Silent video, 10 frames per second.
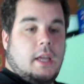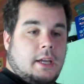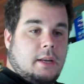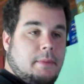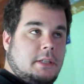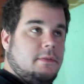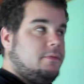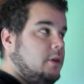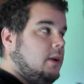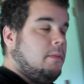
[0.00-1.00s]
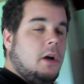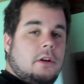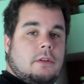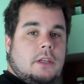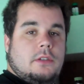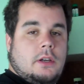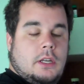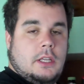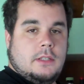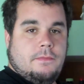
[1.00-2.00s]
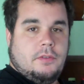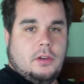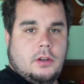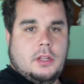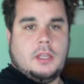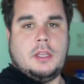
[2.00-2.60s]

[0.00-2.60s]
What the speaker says: I gotta make some food. I'm hungry, so I'm gonna eat some food.